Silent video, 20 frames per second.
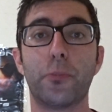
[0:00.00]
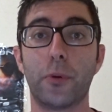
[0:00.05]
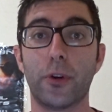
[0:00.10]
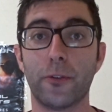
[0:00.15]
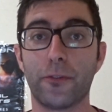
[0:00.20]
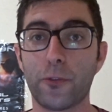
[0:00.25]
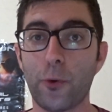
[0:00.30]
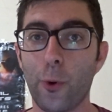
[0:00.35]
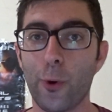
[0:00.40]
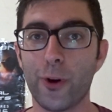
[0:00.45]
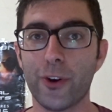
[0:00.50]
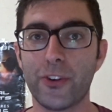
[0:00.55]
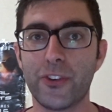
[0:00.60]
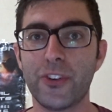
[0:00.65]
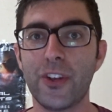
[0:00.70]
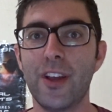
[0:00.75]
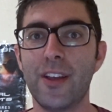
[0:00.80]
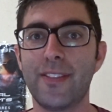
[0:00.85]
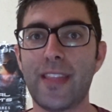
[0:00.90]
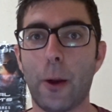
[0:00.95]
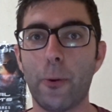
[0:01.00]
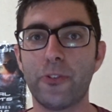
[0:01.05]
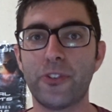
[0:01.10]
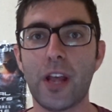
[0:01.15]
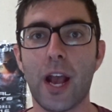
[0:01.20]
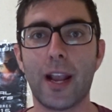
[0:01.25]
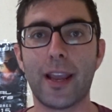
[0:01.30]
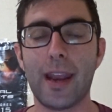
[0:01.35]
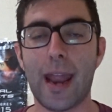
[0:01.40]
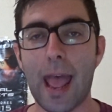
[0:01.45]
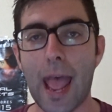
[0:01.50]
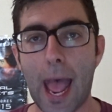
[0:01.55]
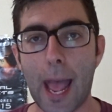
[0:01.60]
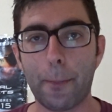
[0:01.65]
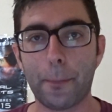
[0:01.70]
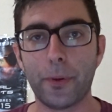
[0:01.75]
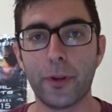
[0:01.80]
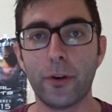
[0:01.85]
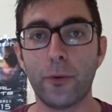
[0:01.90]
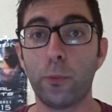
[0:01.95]
But of course, that was not going to
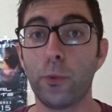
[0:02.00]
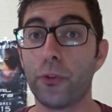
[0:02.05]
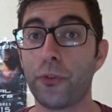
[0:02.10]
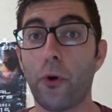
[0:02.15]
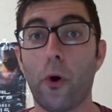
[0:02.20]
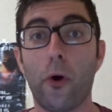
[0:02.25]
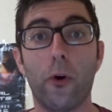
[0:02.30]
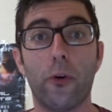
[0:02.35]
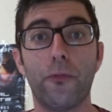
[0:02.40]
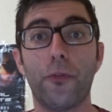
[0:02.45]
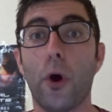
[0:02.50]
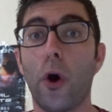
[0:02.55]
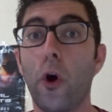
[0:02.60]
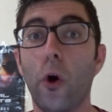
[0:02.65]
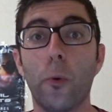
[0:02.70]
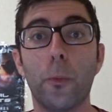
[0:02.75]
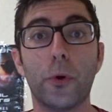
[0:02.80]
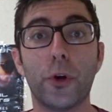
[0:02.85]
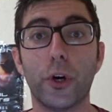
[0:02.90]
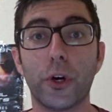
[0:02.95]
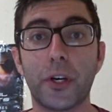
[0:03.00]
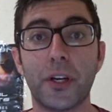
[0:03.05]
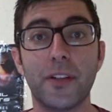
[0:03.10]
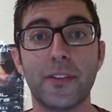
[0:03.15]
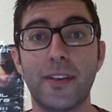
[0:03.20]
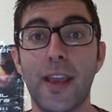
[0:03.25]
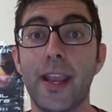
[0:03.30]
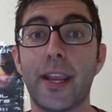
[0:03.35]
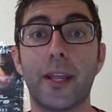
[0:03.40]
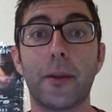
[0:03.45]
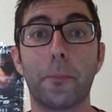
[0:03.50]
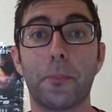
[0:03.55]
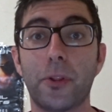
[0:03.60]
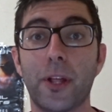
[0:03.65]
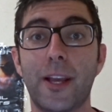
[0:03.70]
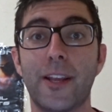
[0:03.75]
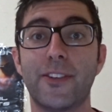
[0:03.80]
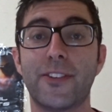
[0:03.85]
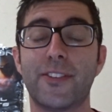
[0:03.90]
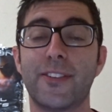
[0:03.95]
happen with all the home cooking taking
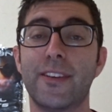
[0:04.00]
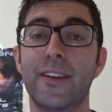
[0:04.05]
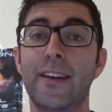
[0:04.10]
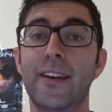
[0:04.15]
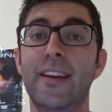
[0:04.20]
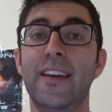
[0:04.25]
place